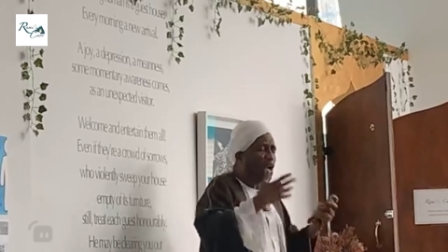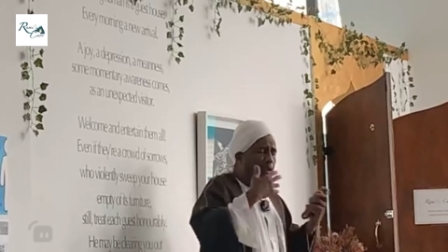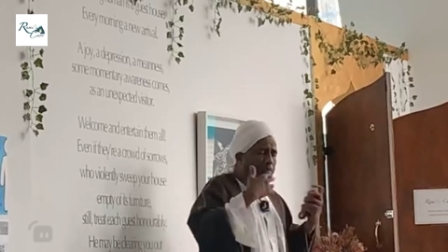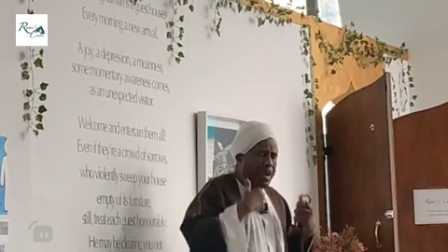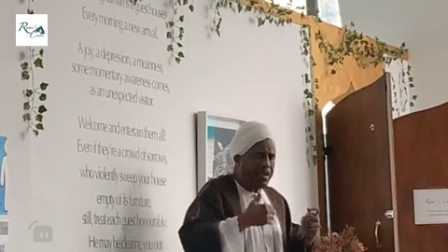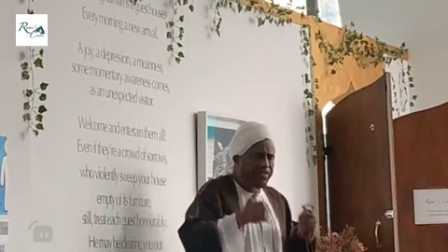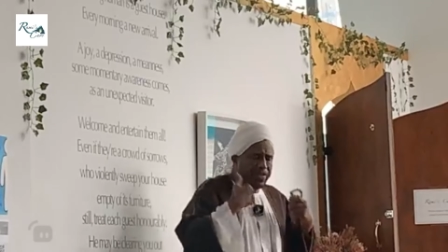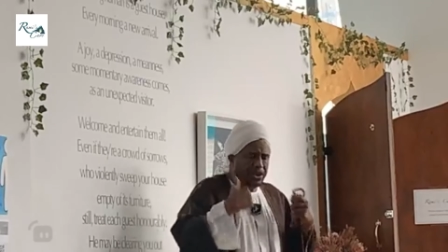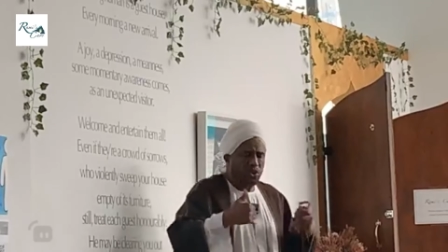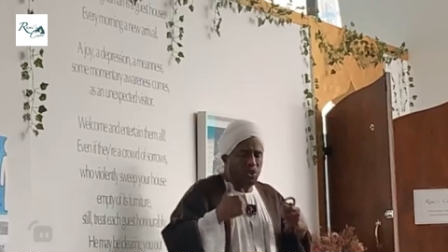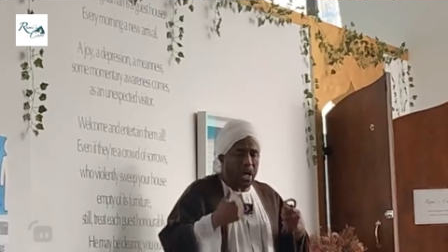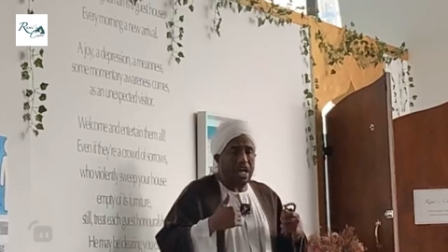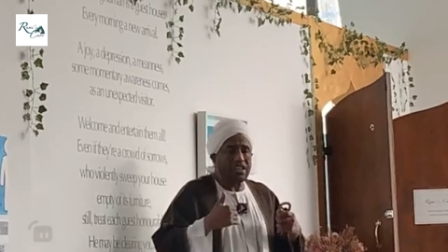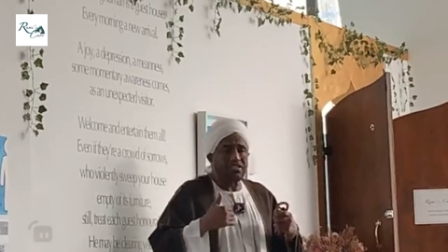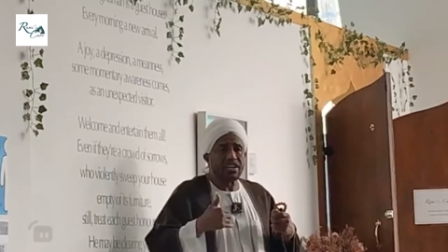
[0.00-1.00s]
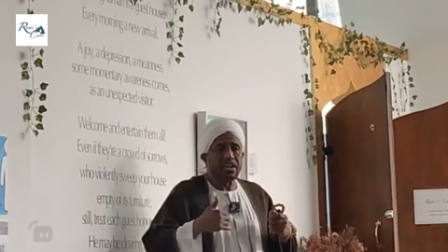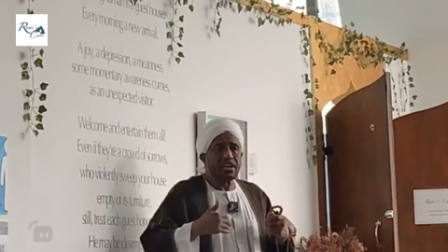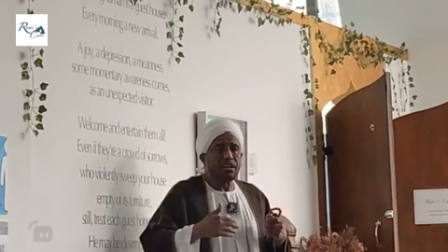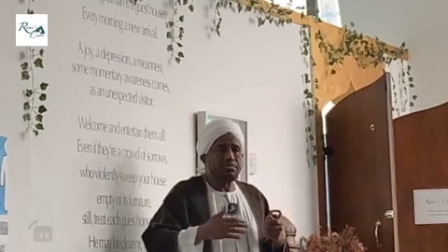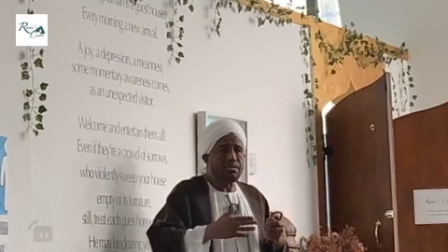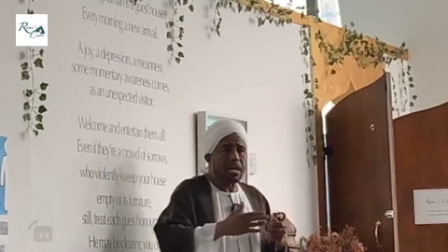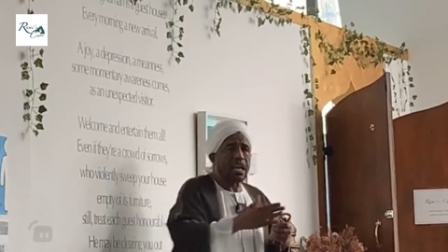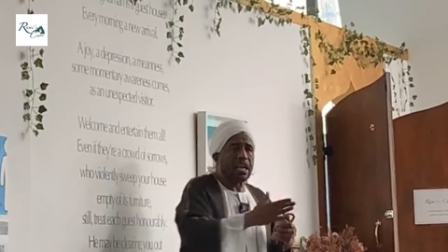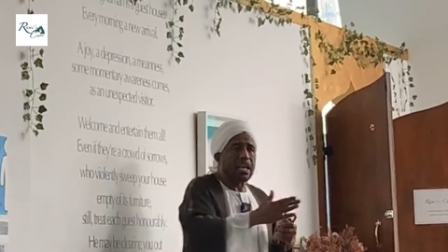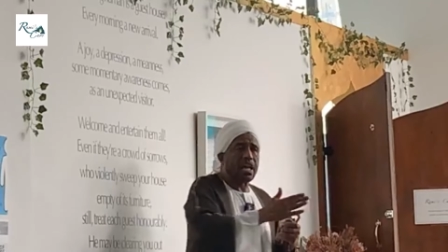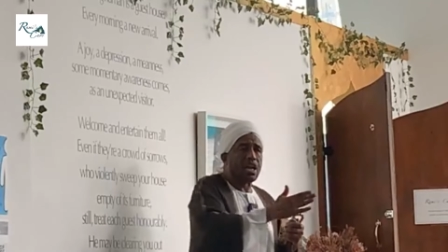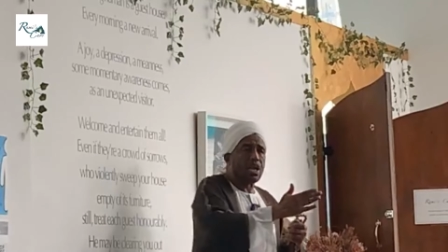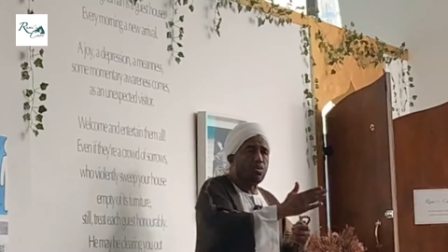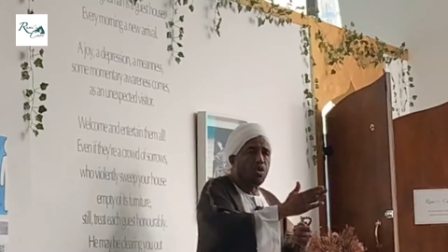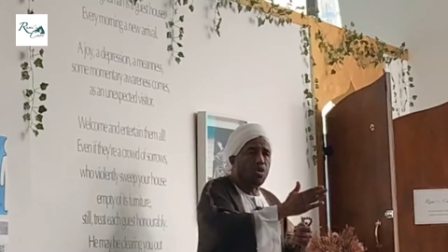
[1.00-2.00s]
or benefit to us. May
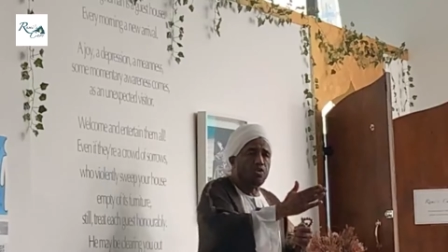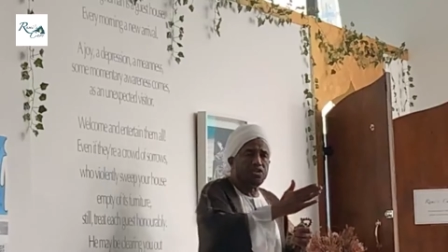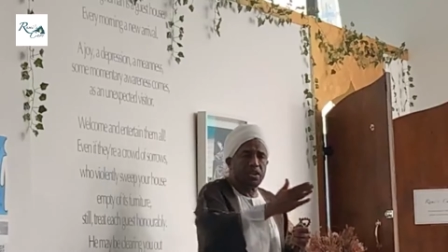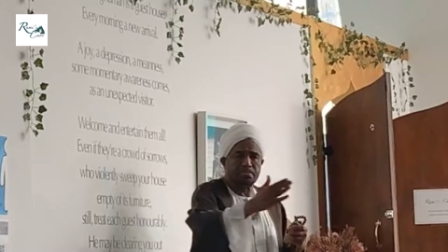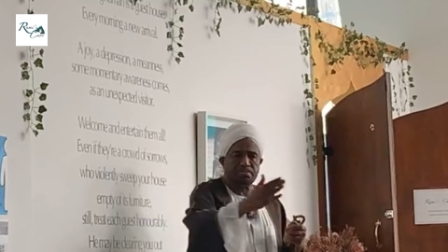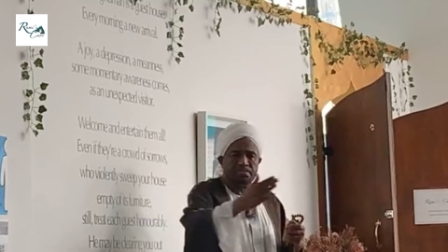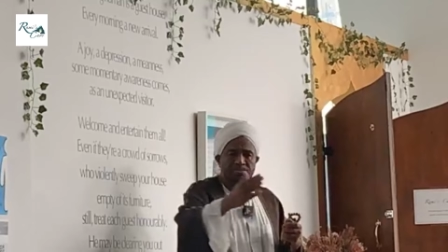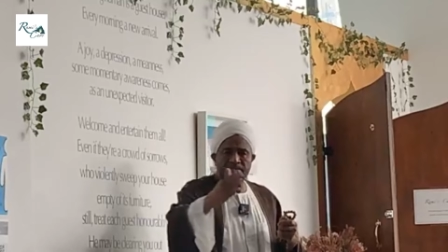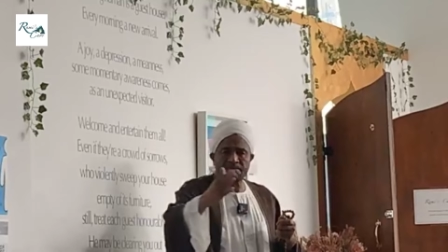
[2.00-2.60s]
Allah remove them.